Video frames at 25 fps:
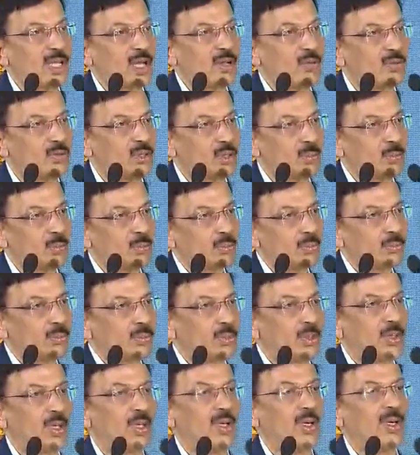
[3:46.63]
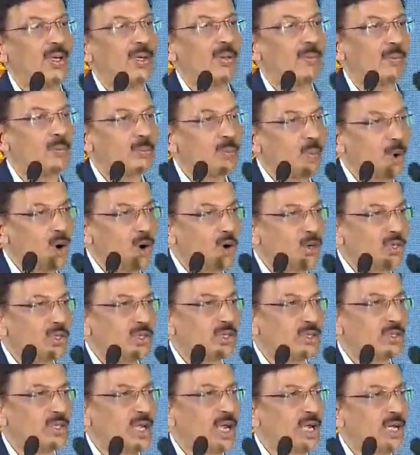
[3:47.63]
time with the um,
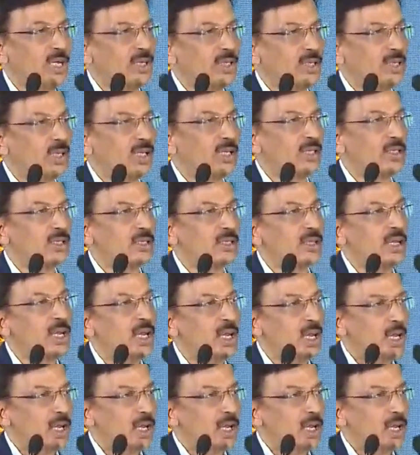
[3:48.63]
pond side thing,